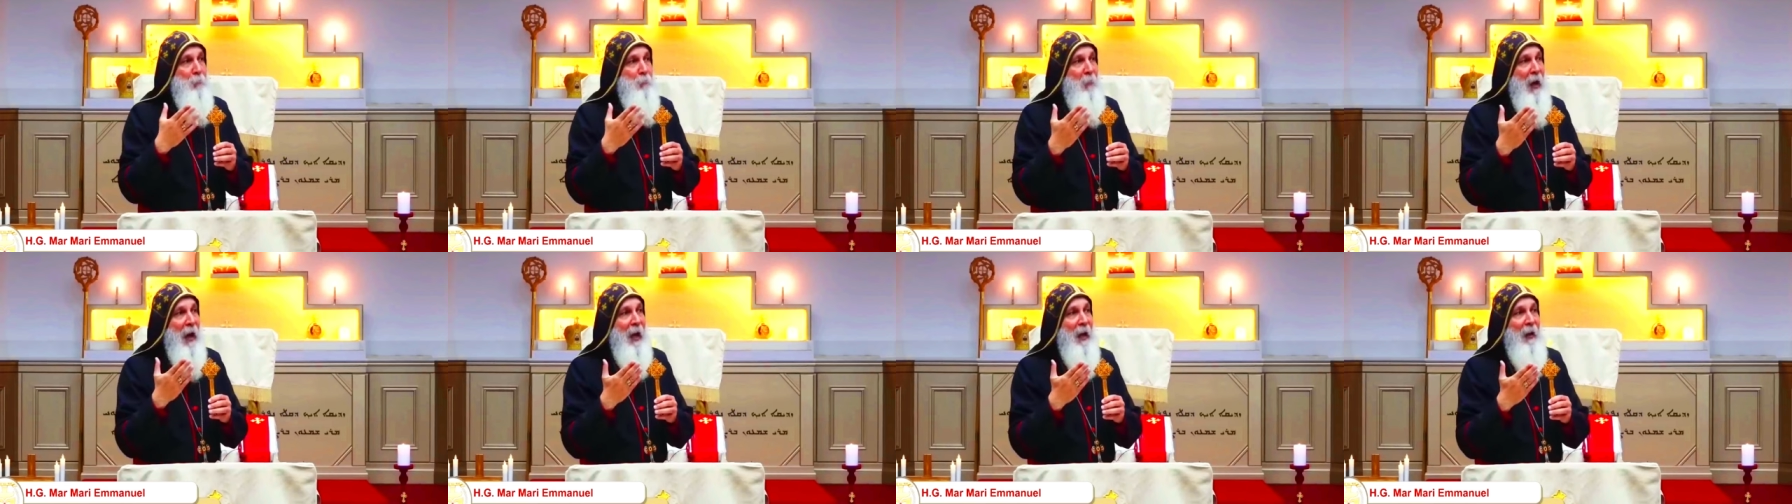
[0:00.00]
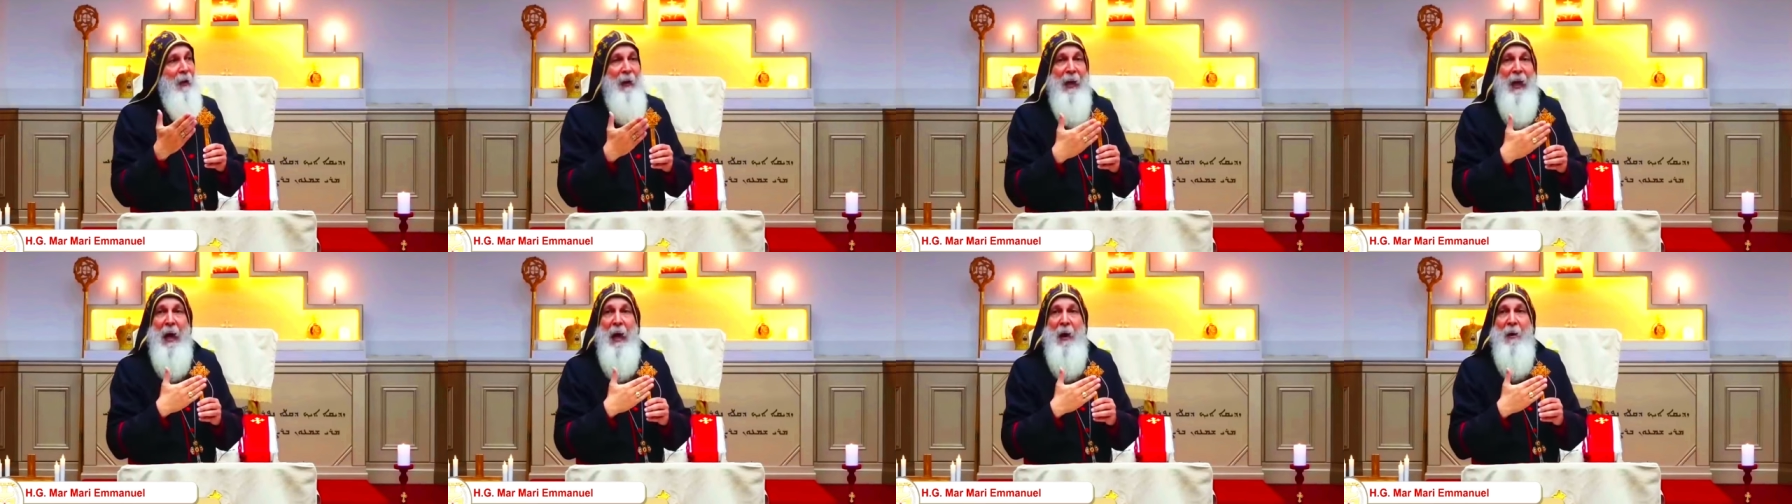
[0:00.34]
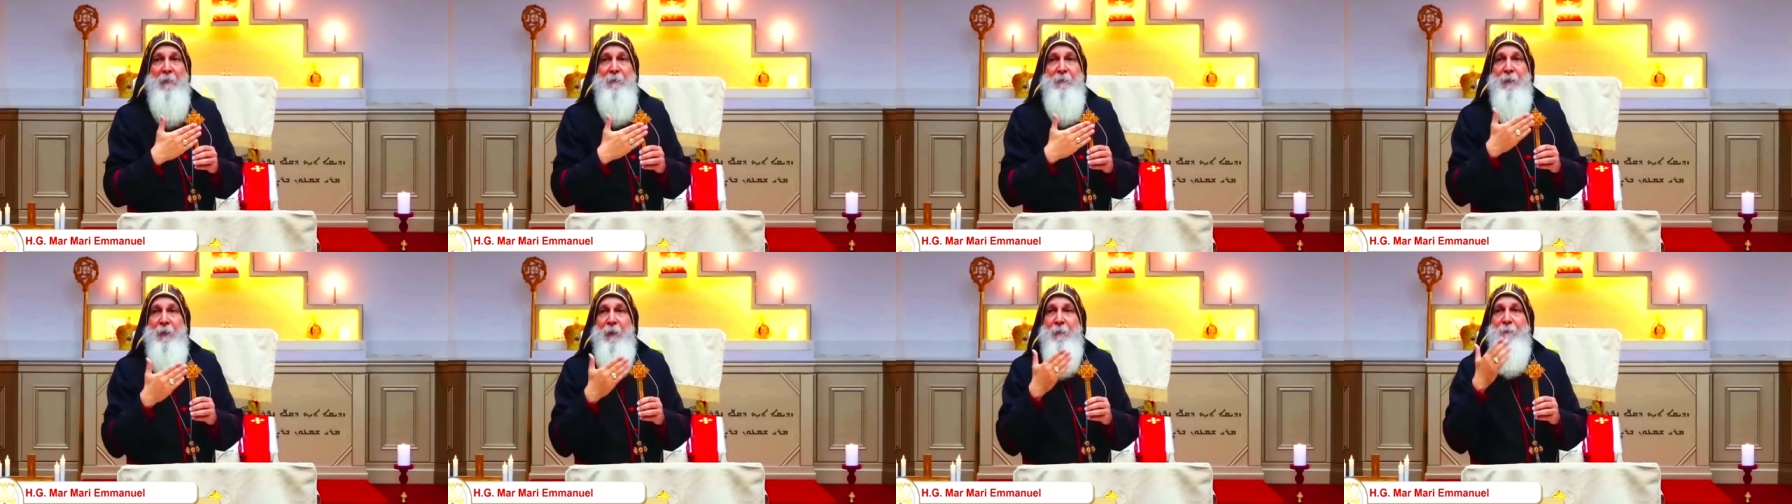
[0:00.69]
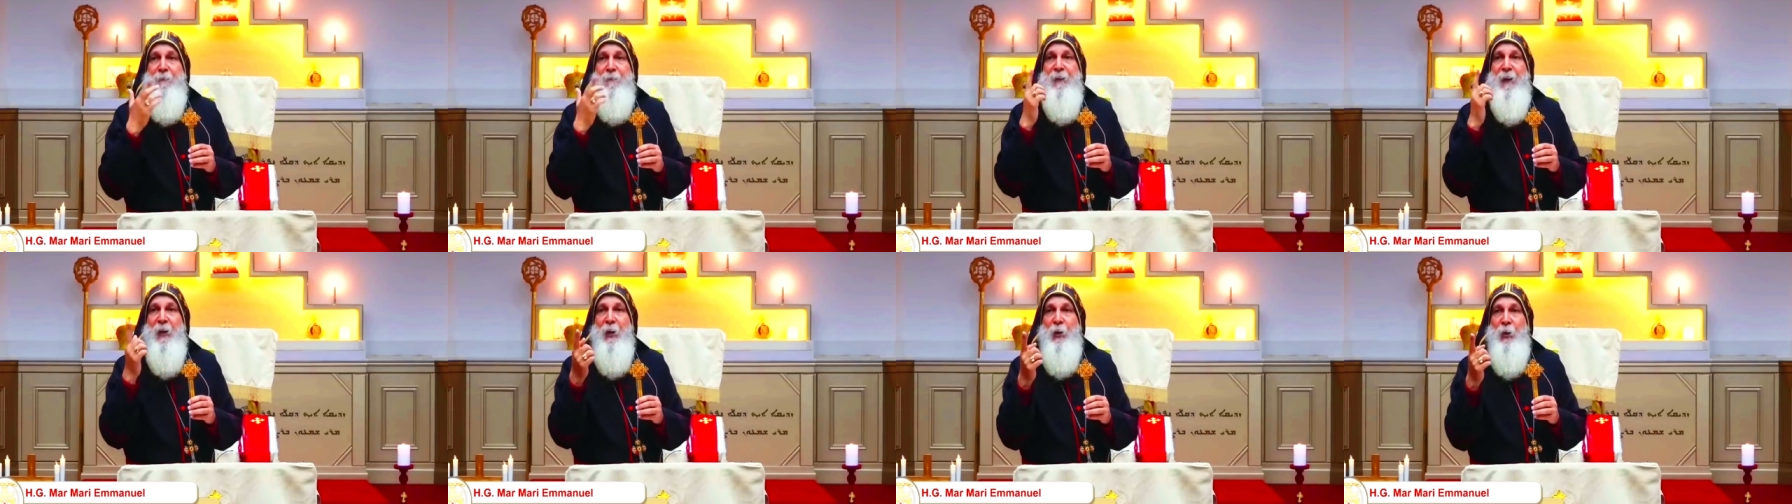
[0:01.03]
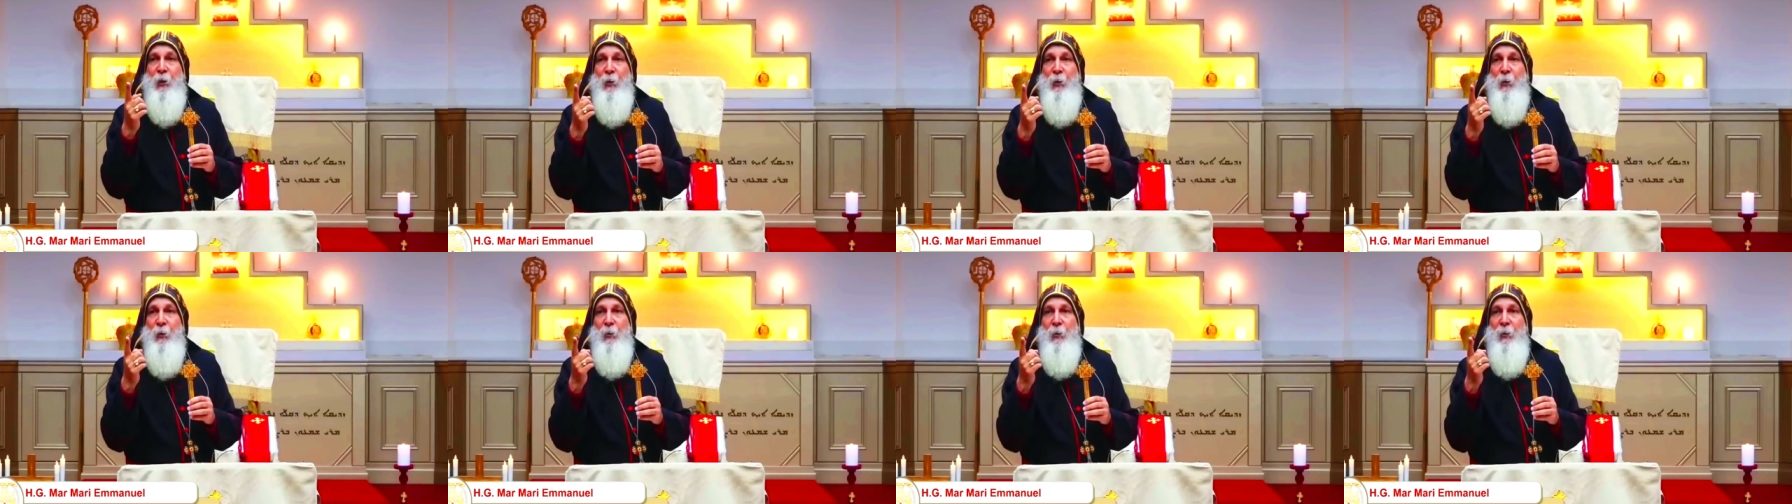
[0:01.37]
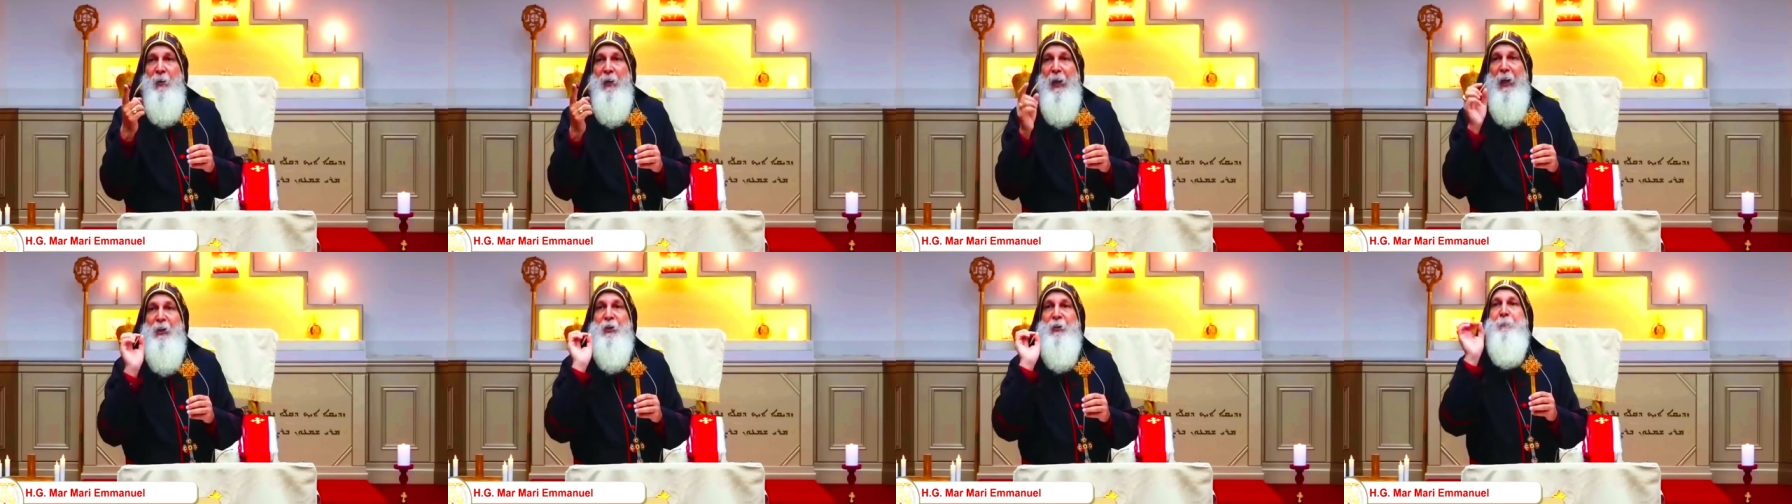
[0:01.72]
My love for
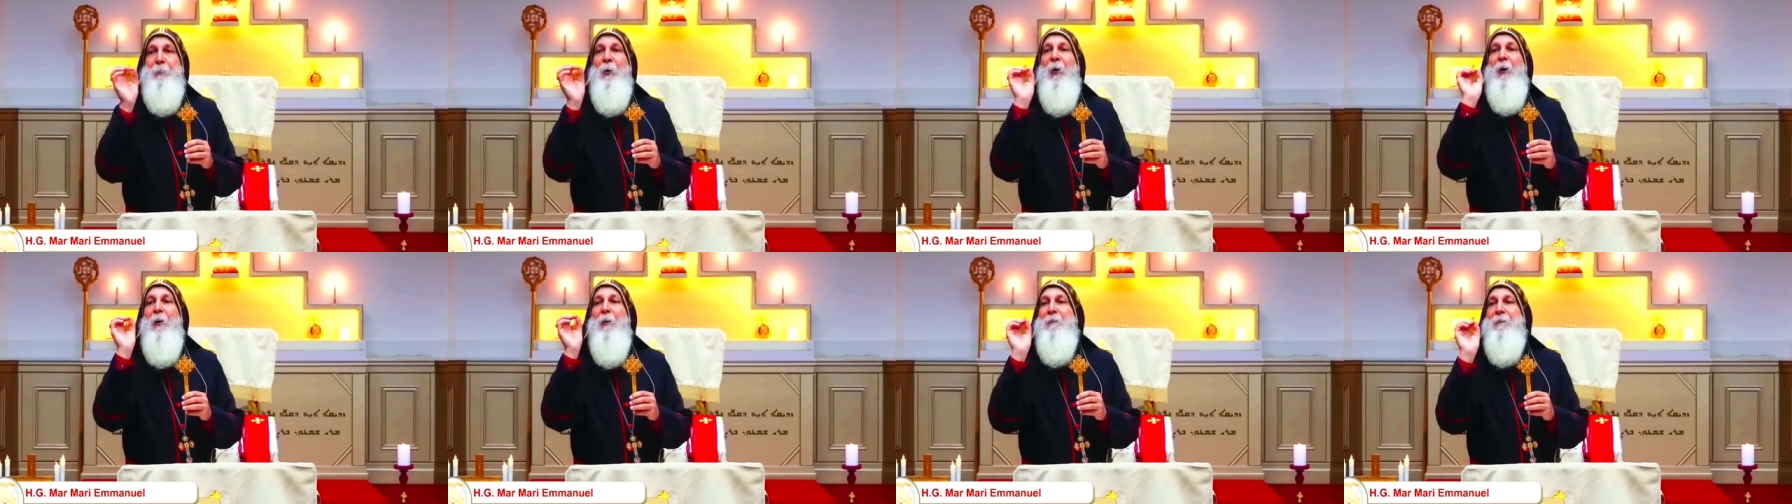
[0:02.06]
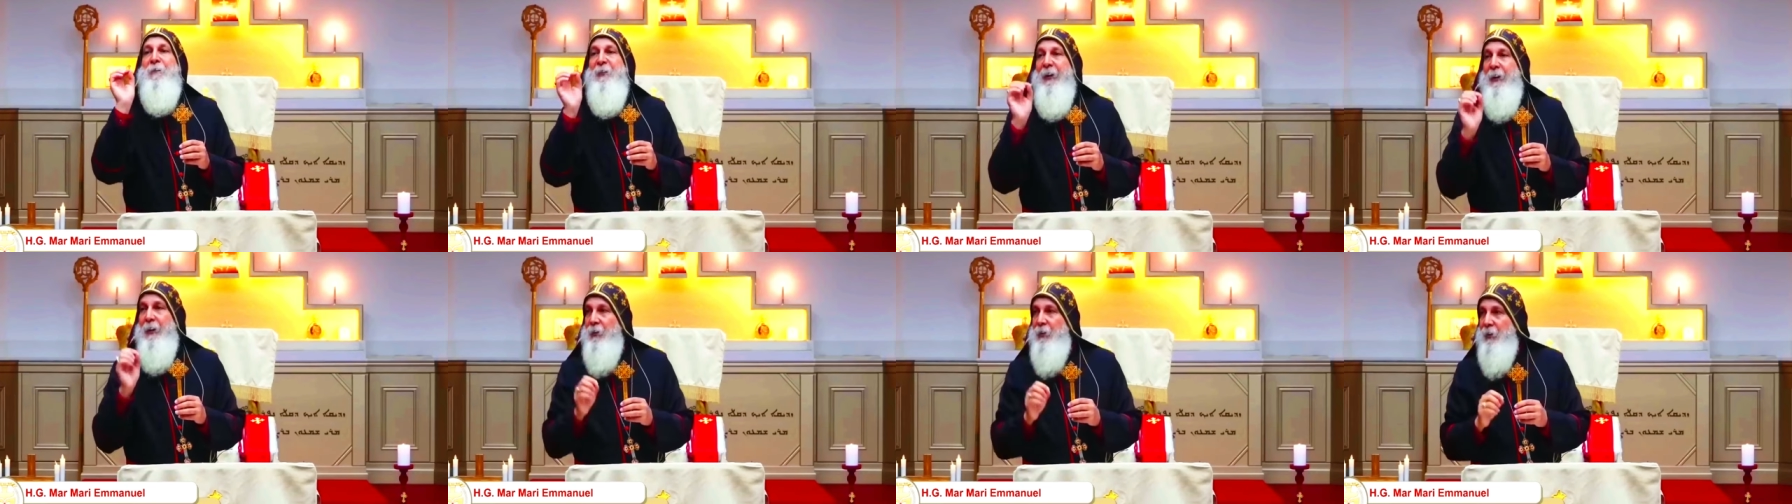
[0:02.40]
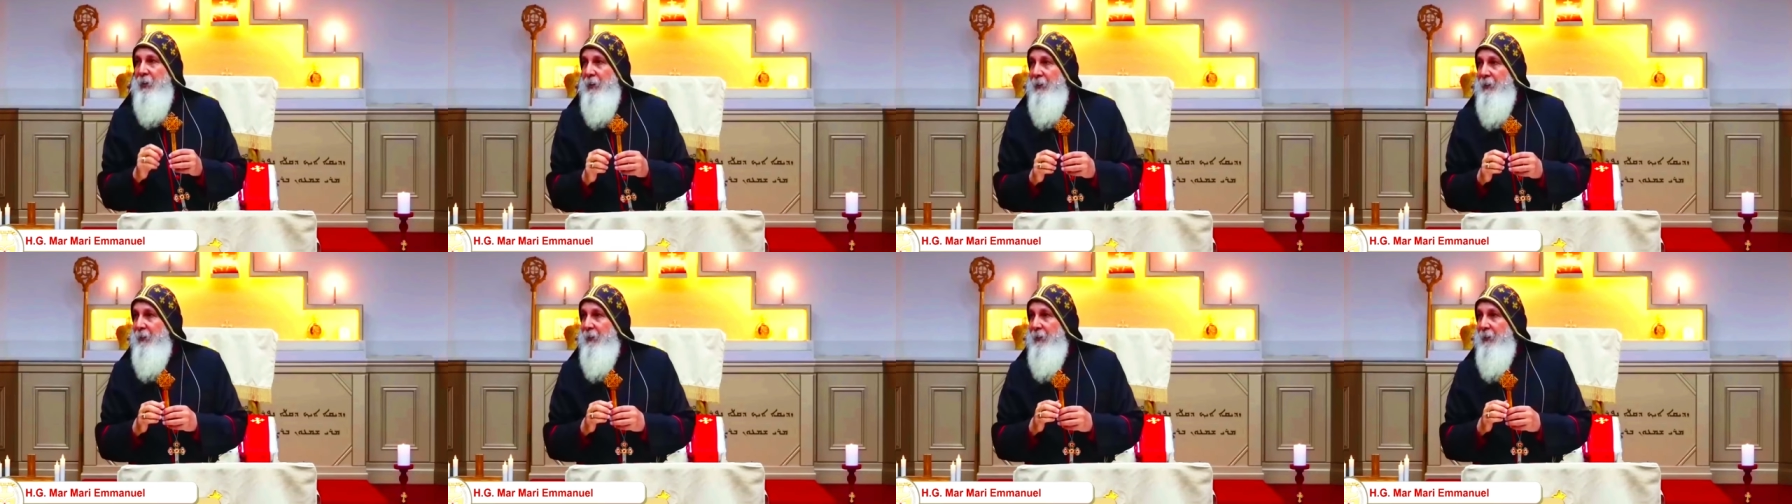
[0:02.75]
you is perfect,